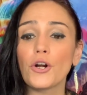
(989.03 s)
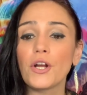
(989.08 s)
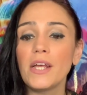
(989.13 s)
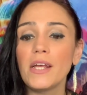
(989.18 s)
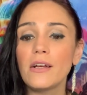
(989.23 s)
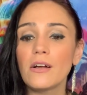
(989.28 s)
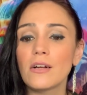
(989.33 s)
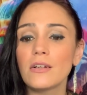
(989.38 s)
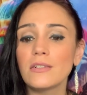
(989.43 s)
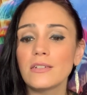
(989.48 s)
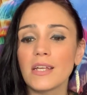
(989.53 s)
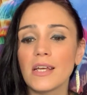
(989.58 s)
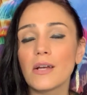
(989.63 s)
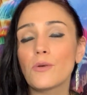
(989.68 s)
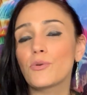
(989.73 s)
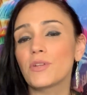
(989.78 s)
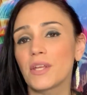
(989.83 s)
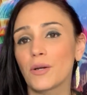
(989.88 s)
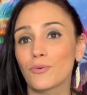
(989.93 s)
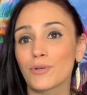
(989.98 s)
he couldn't take
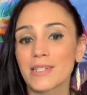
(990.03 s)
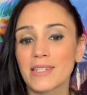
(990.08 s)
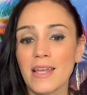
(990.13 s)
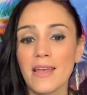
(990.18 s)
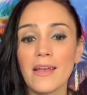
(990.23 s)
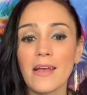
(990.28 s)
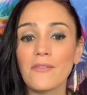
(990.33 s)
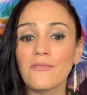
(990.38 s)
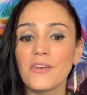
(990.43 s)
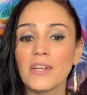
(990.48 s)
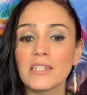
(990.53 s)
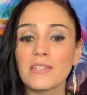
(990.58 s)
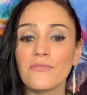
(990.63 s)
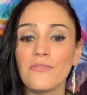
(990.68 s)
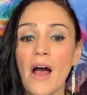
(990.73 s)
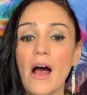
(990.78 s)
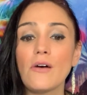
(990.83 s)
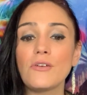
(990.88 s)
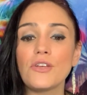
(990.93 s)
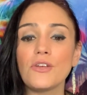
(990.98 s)
what they were saying at face
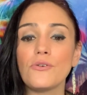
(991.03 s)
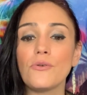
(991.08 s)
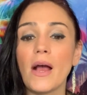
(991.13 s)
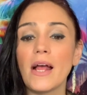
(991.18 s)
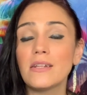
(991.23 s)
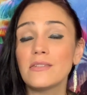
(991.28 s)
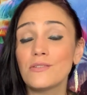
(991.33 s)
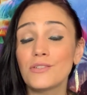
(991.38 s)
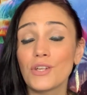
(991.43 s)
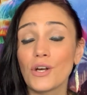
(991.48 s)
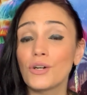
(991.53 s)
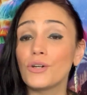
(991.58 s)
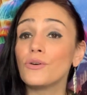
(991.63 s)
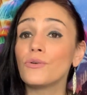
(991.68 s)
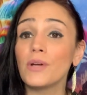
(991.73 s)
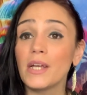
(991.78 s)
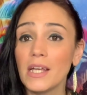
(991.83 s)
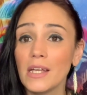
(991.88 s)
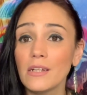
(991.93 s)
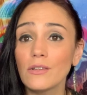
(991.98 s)
value, and so
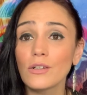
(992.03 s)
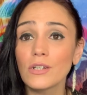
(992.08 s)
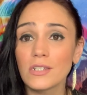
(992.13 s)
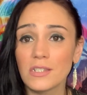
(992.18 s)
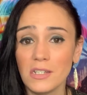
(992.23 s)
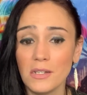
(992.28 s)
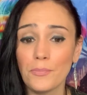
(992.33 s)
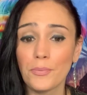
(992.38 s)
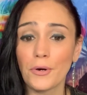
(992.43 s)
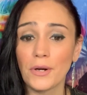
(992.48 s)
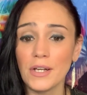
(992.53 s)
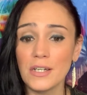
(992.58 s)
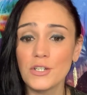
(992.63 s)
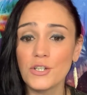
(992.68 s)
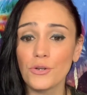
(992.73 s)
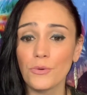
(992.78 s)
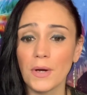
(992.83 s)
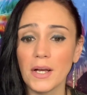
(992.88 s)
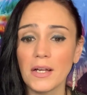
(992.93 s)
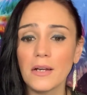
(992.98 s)
he looked deeper
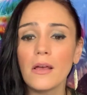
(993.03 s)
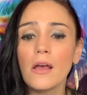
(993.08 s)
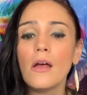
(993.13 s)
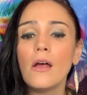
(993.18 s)
into it.